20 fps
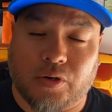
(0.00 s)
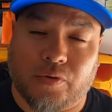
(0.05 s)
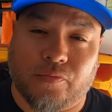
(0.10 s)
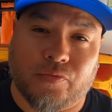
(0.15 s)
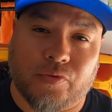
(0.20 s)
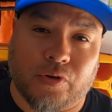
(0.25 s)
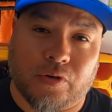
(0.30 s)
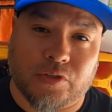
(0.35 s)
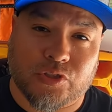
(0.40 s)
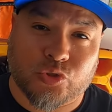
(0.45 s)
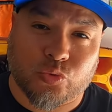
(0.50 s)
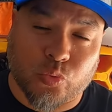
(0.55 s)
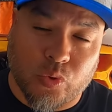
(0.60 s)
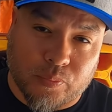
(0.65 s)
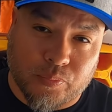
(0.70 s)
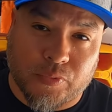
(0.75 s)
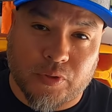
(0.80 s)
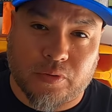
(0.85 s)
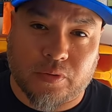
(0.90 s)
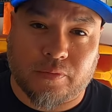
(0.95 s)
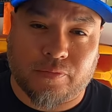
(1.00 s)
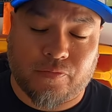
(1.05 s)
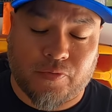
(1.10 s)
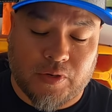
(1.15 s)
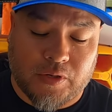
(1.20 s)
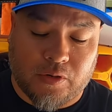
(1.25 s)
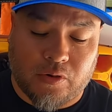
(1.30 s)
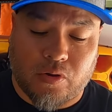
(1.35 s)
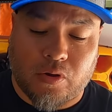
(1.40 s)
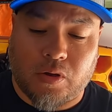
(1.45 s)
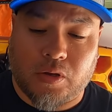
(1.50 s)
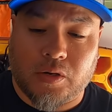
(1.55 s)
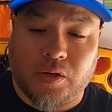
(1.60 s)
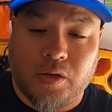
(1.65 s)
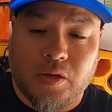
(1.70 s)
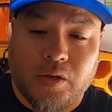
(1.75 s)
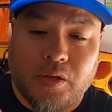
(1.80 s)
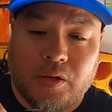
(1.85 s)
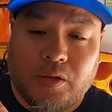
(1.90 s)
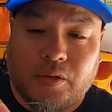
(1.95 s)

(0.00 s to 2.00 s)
or if there's shrimp that they're feeding on,